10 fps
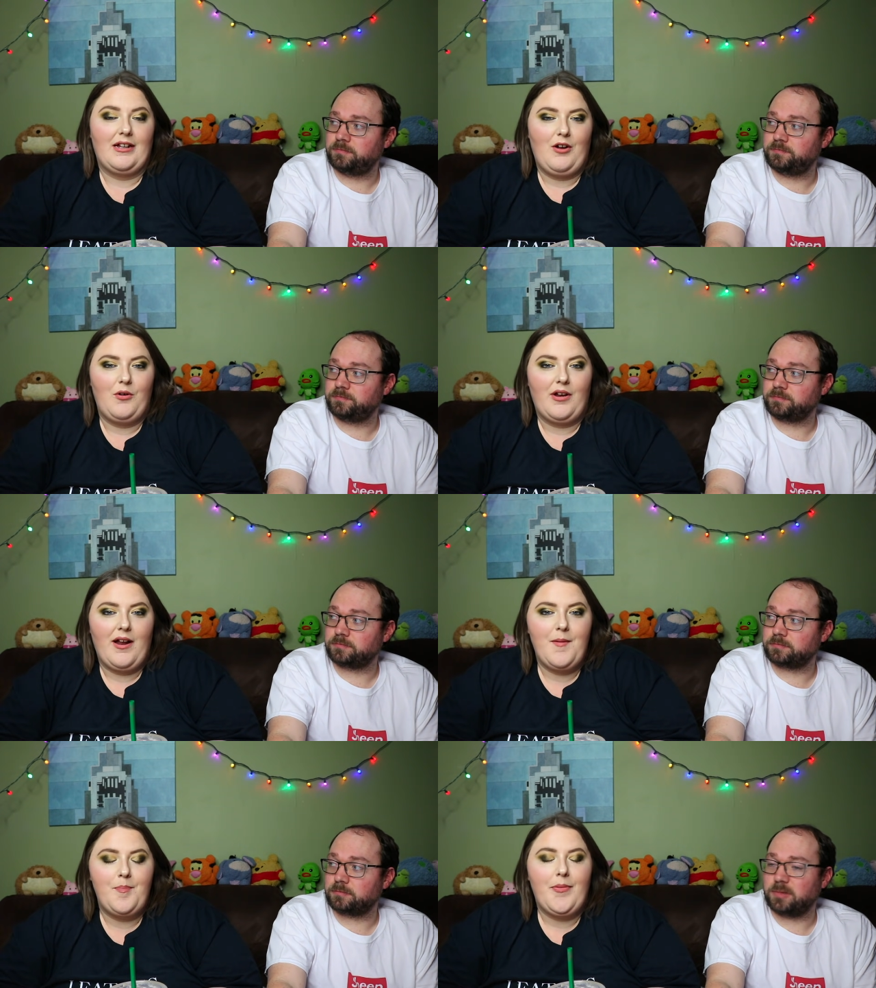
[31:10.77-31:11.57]
Speaker 1: like
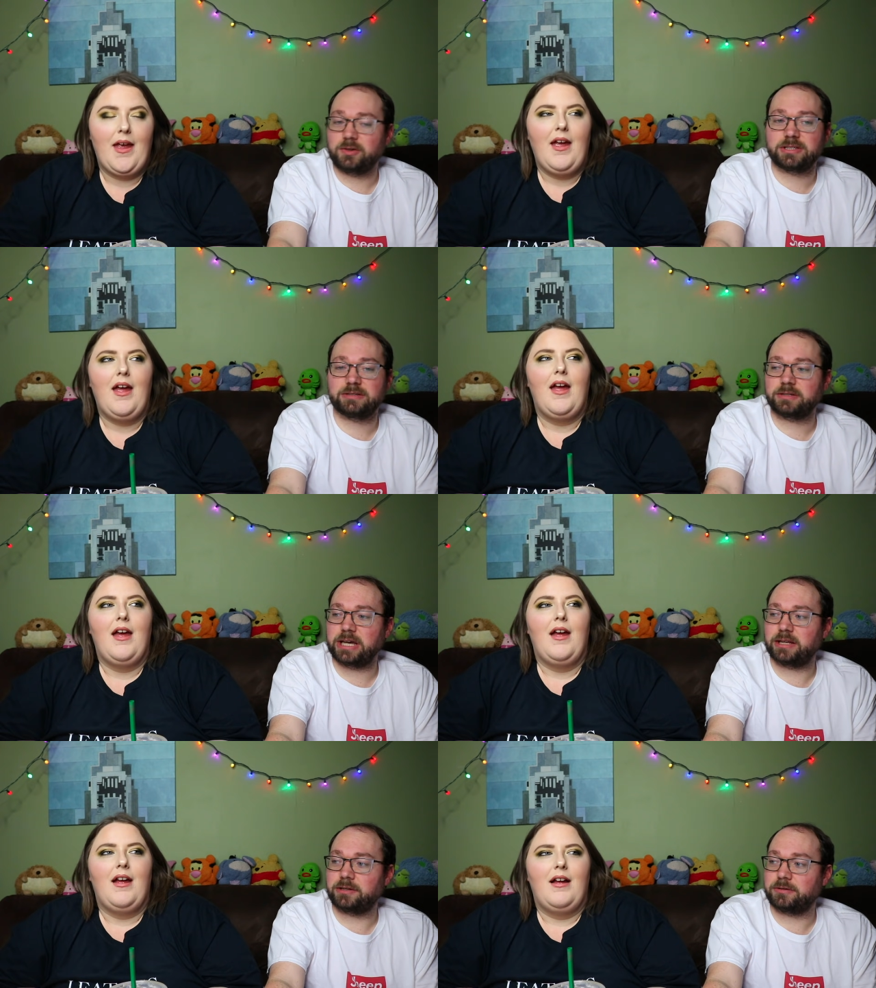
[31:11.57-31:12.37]
coconut. You still
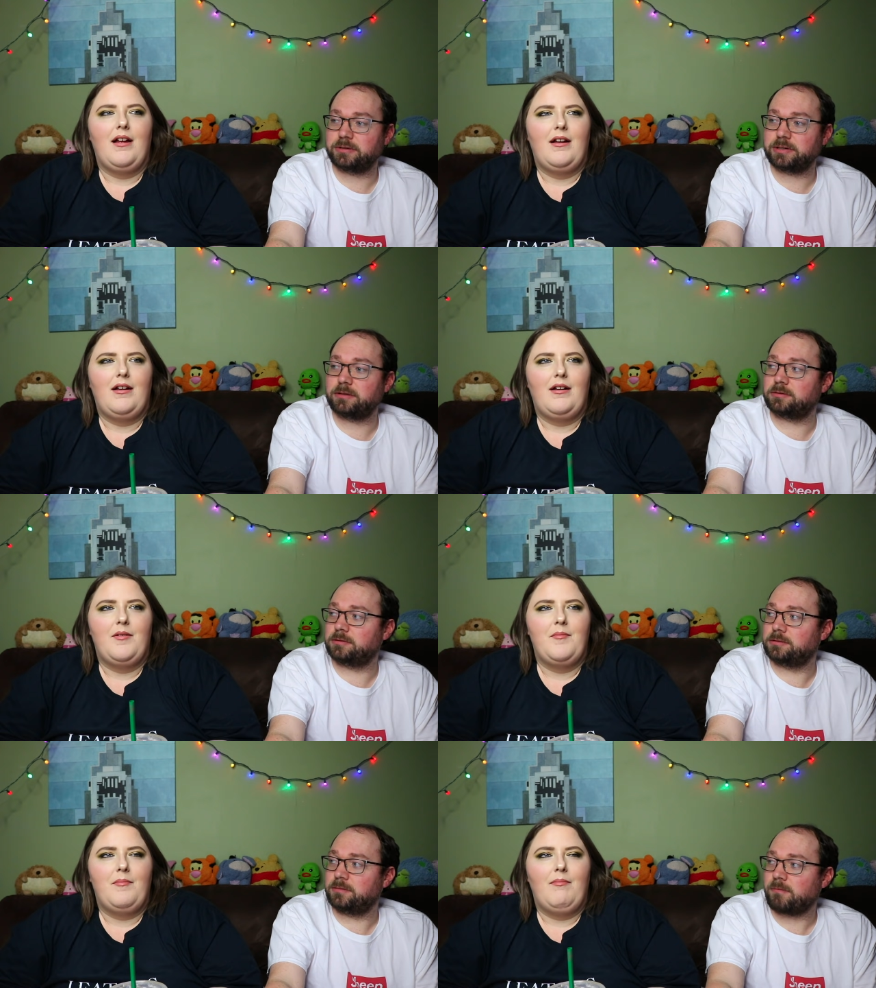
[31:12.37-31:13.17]
get it, you're an adult.
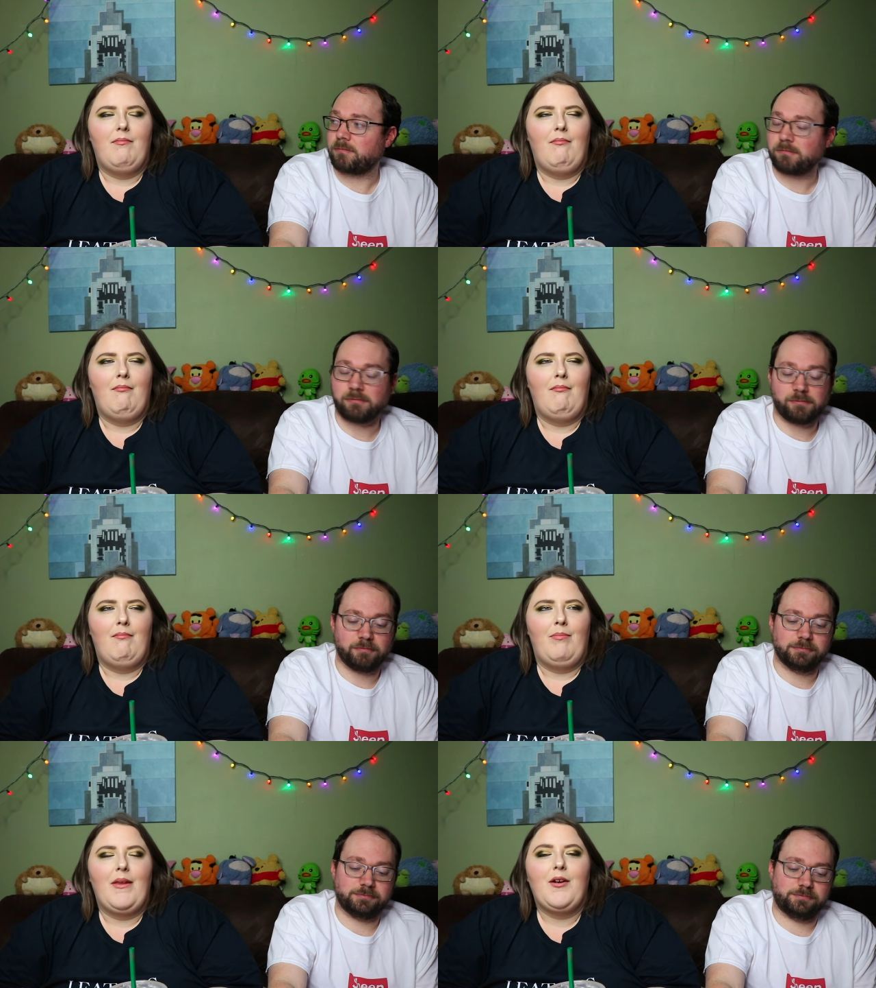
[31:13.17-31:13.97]

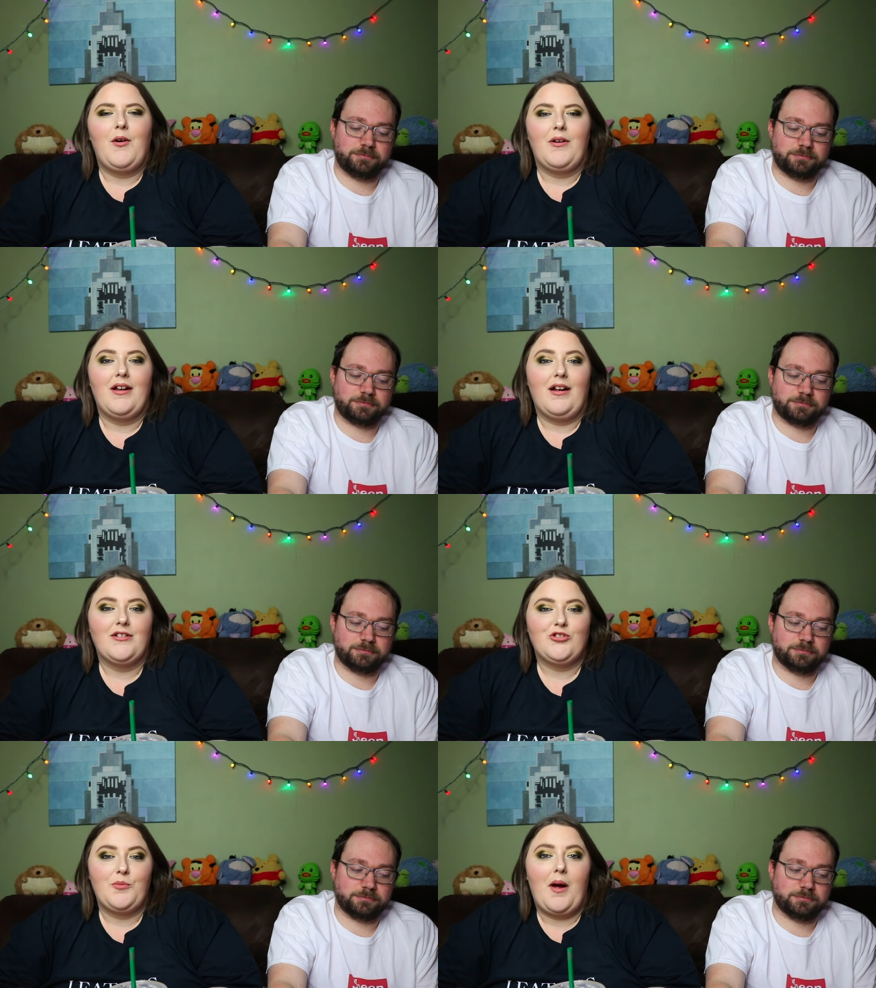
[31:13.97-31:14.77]
Coconut
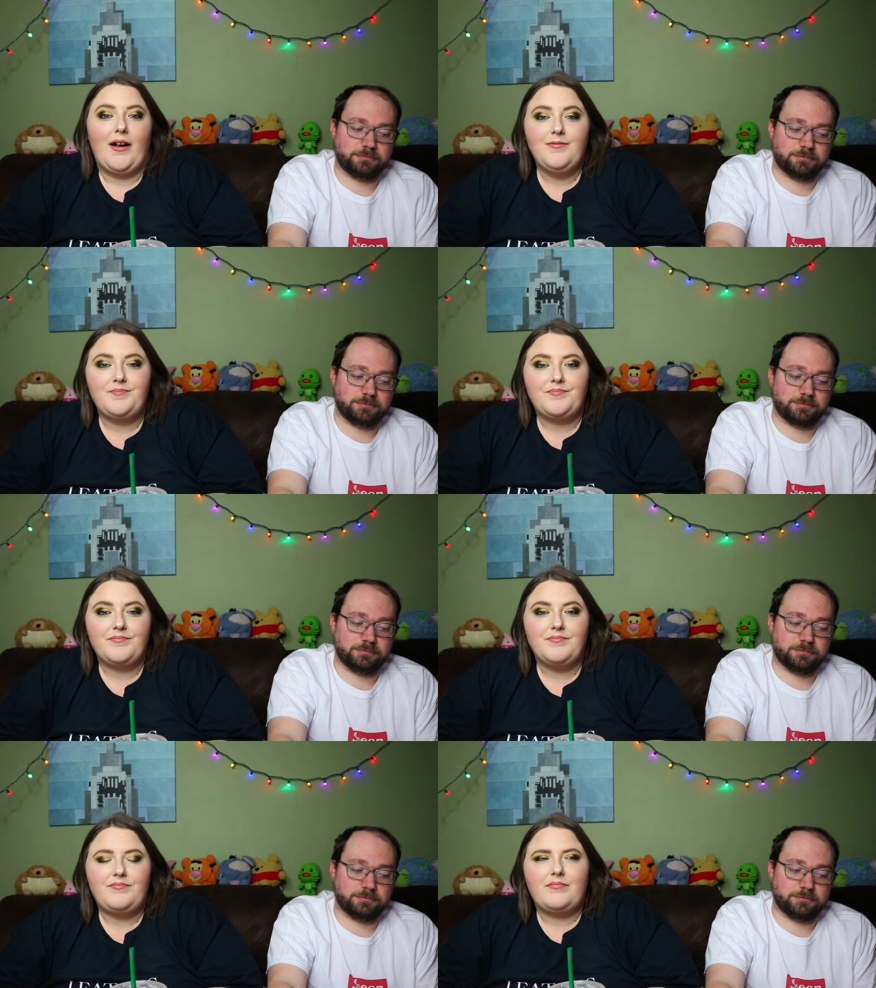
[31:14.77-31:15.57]
custard pie.
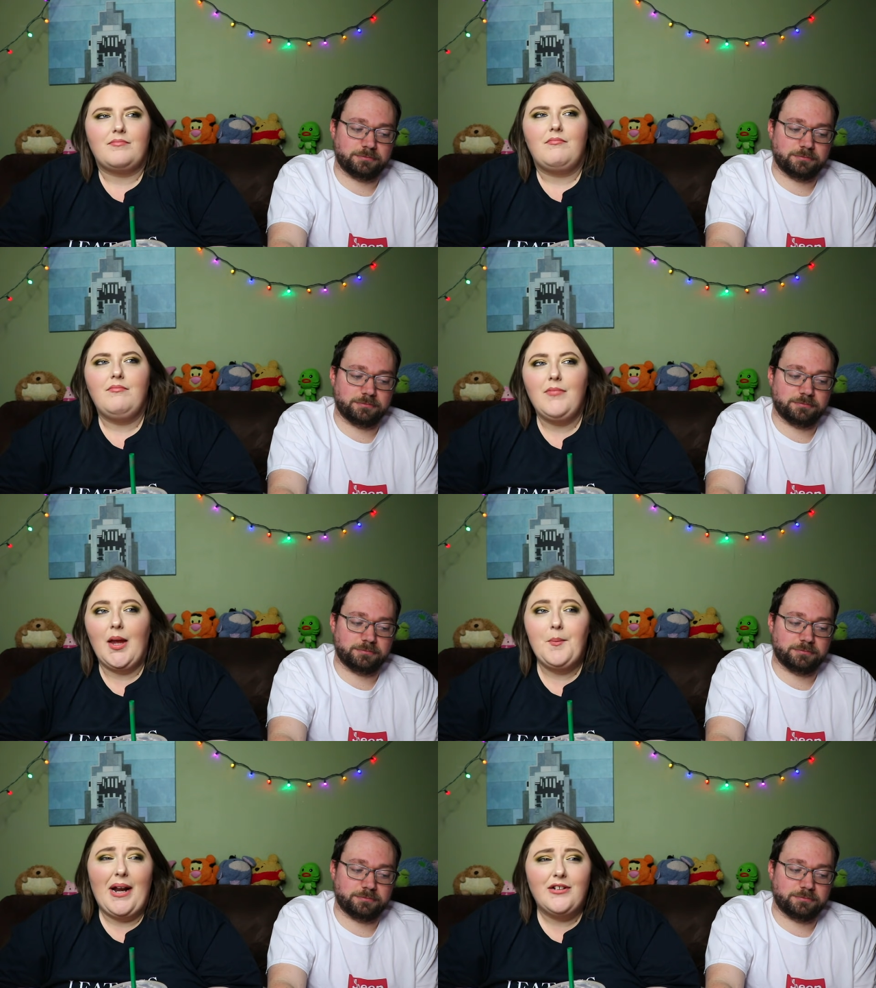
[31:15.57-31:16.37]

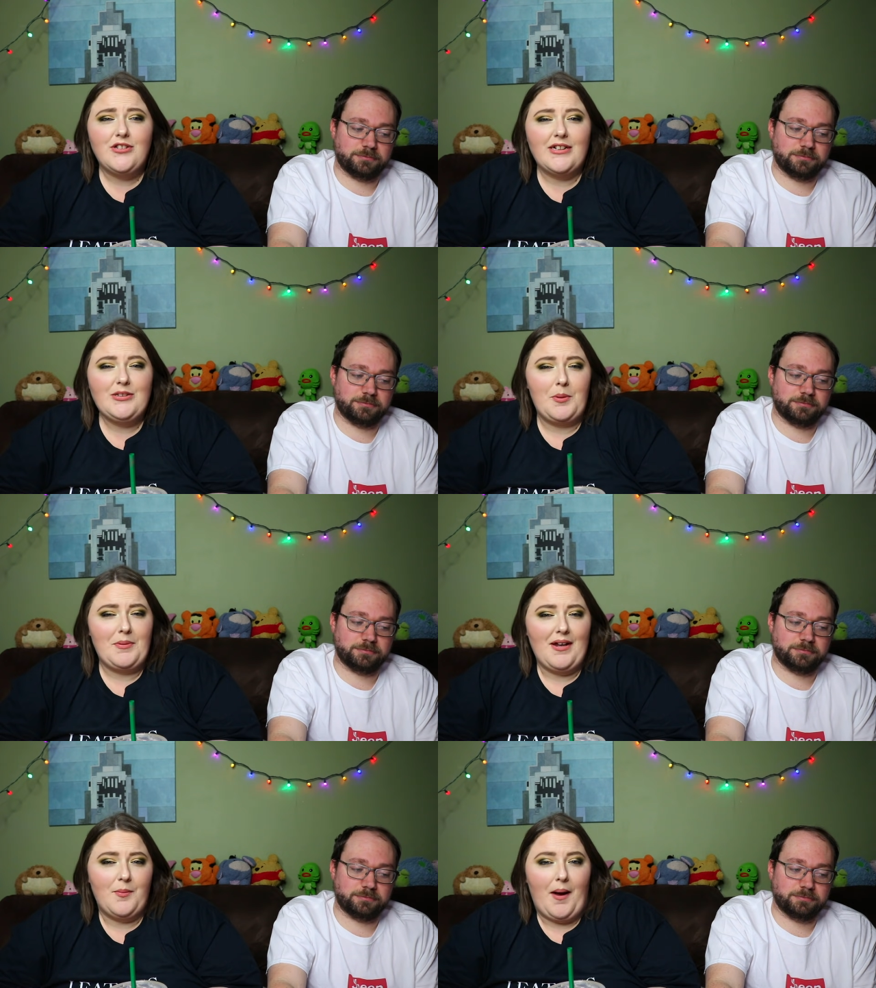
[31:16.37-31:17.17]
But I also like sweet
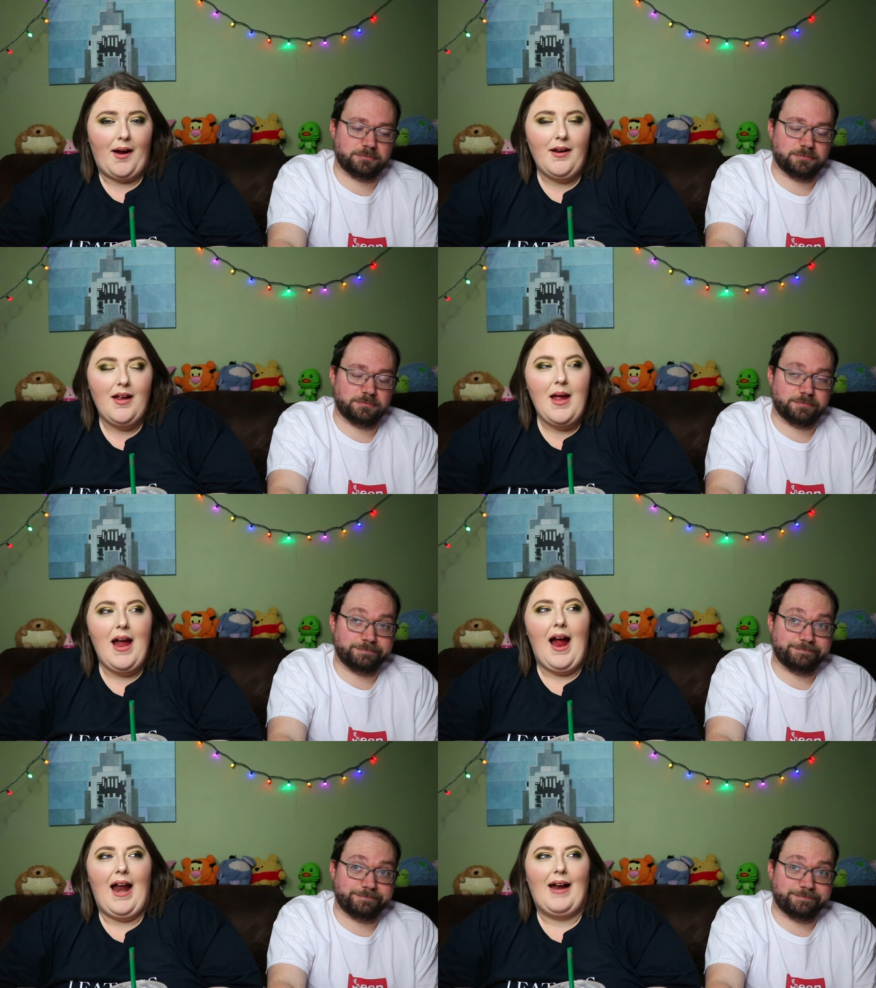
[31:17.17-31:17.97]
potato pie.
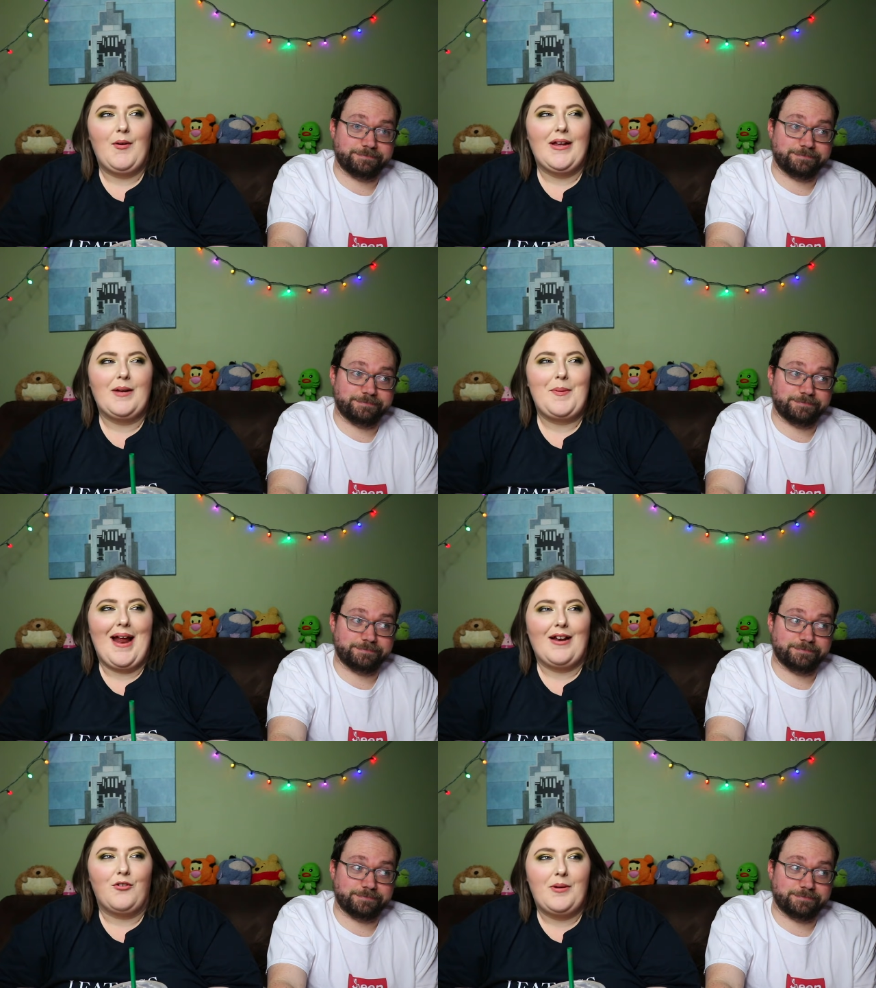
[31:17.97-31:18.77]
And I really like
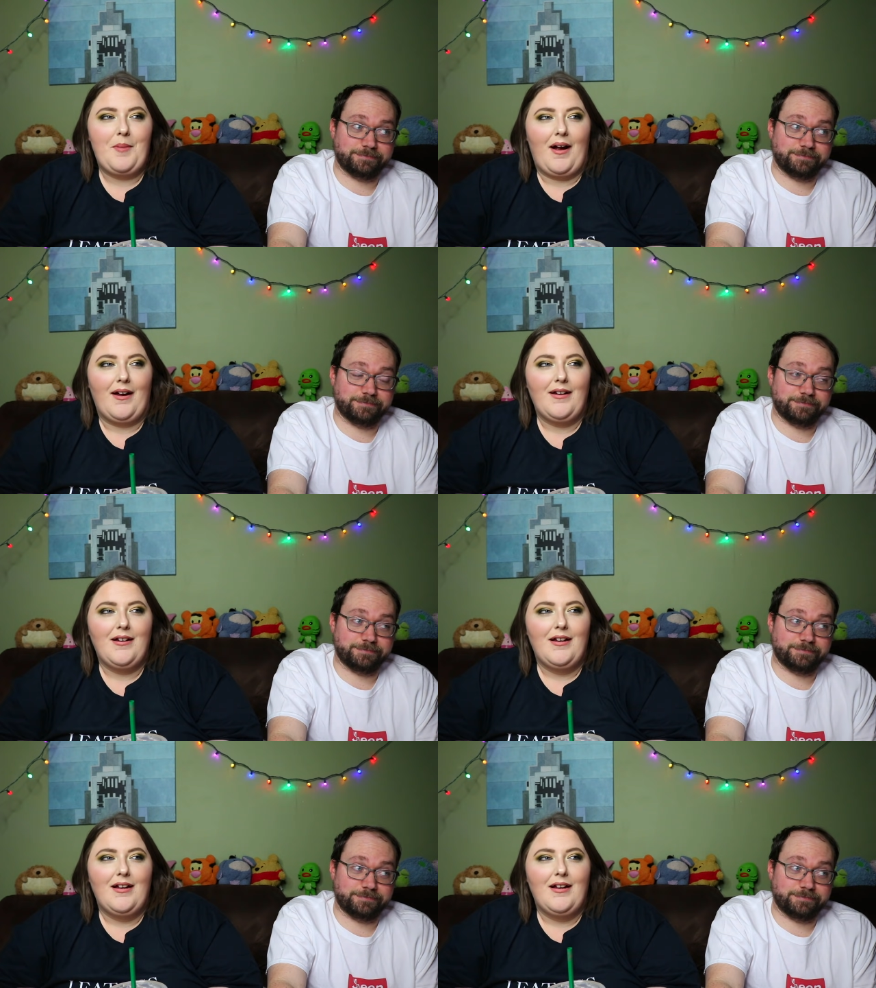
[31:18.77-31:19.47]
banana cream pie.